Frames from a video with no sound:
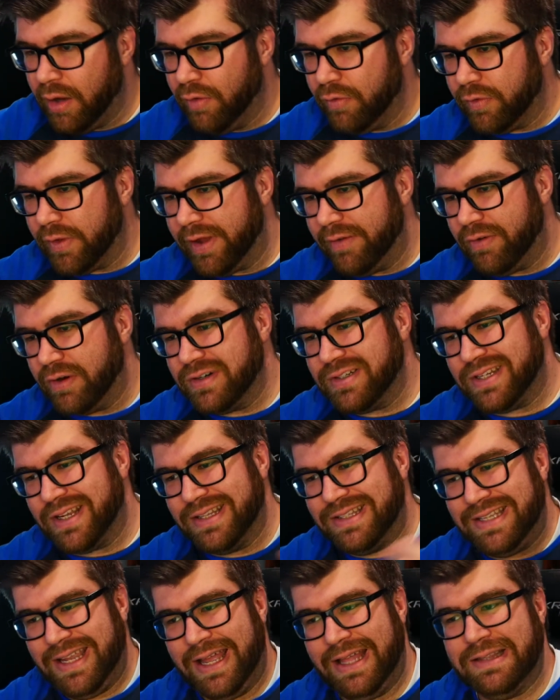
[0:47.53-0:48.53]
flavors,
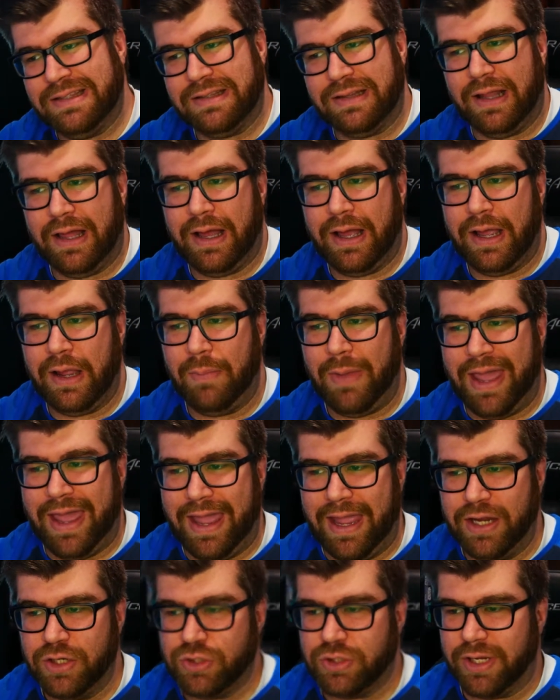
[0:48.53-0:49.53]
intense lime,
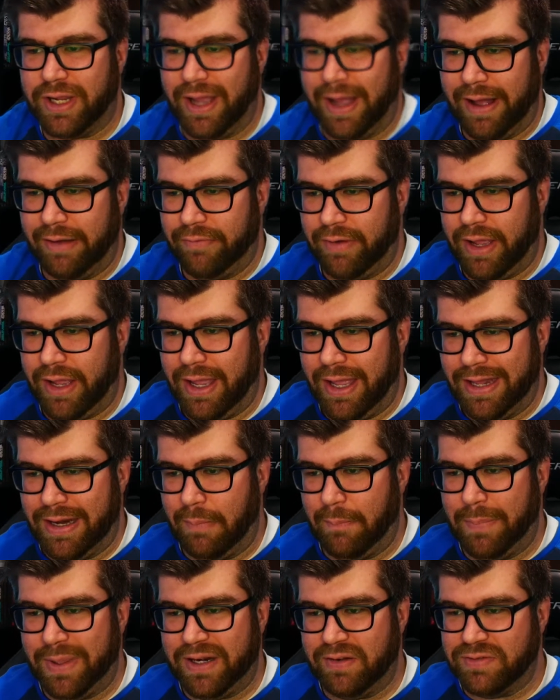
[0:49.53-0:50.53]
aged agave, and a
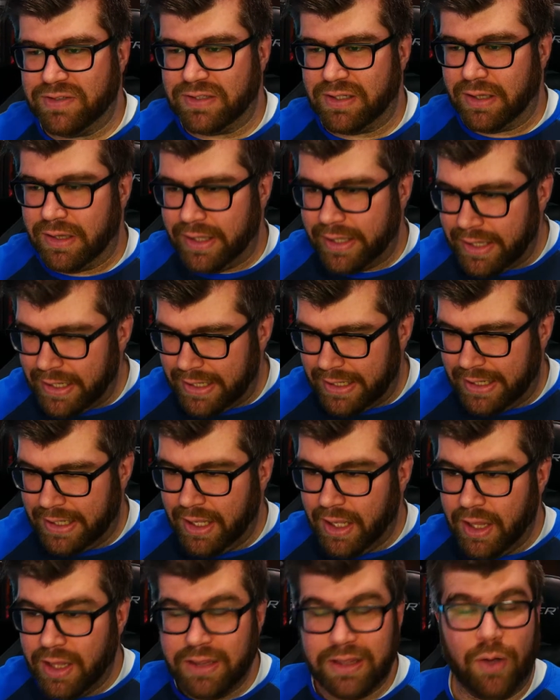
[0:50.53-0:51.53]
bit of
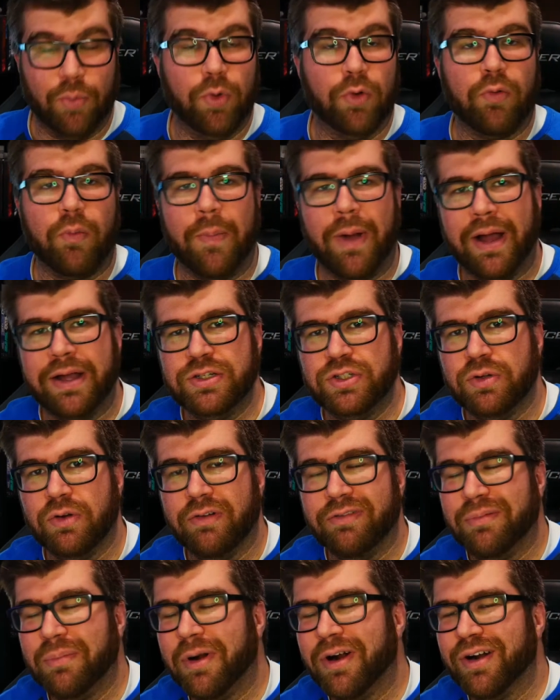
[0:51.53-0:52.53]
salinity that will remind you
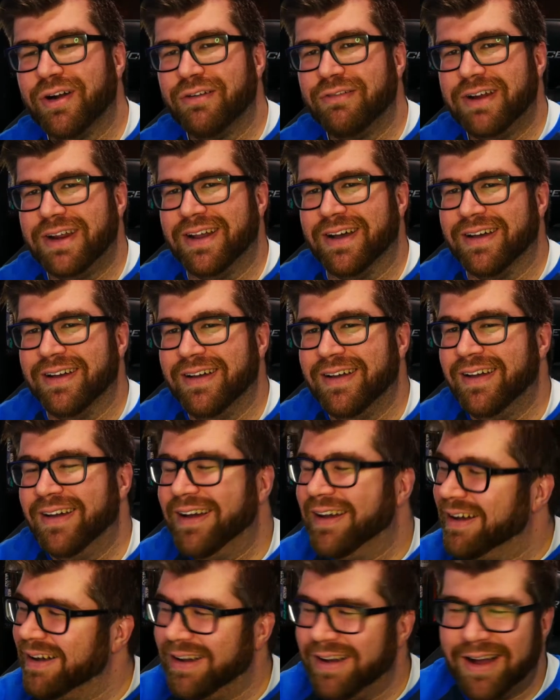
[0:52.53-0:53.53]
of a margarita.
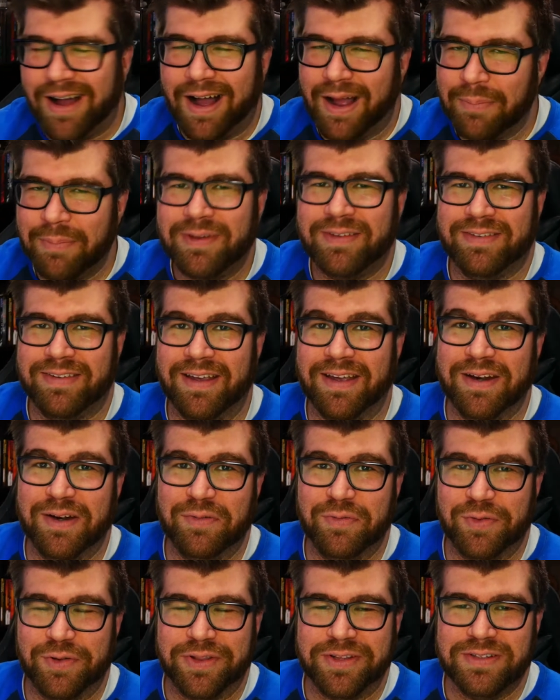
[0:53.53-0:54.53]
I'm excited
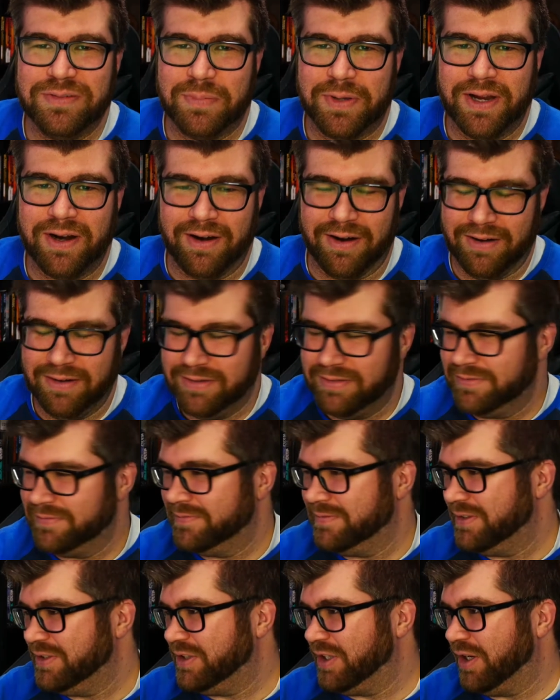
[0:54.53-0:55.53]
for this beer.
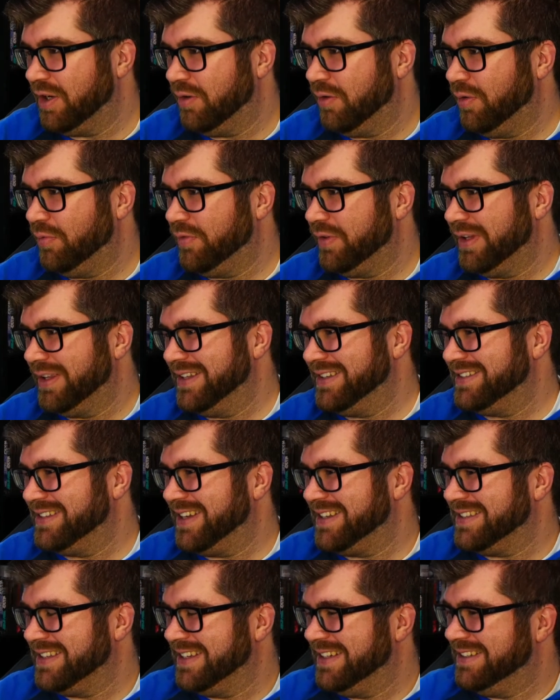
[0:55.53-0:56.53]
So hopefully this
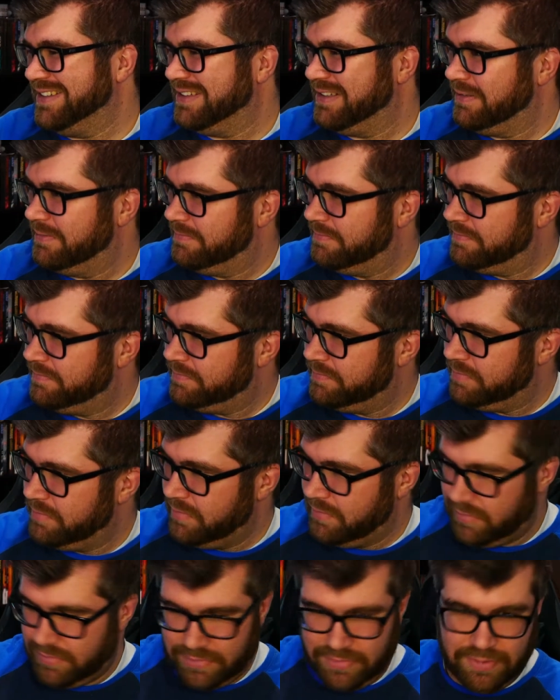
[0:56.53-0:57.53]
doesn't
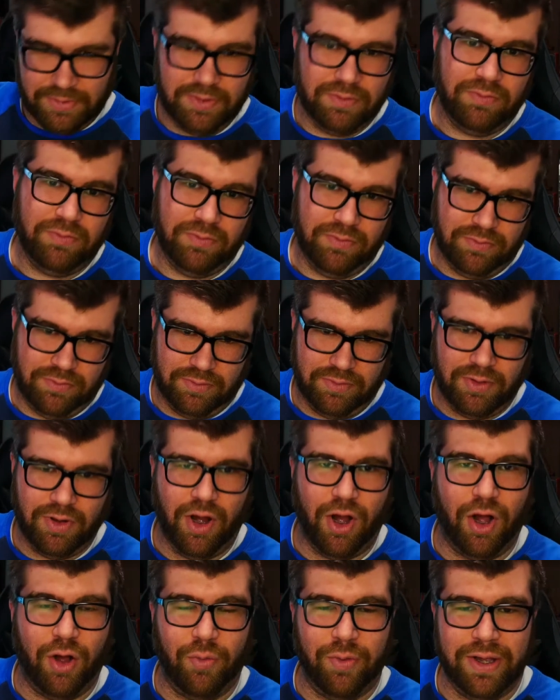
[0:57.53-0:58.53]

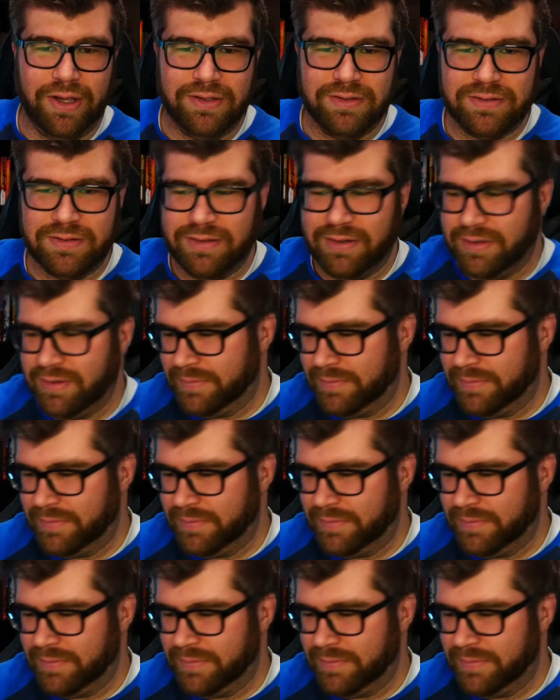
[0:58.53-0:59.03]
always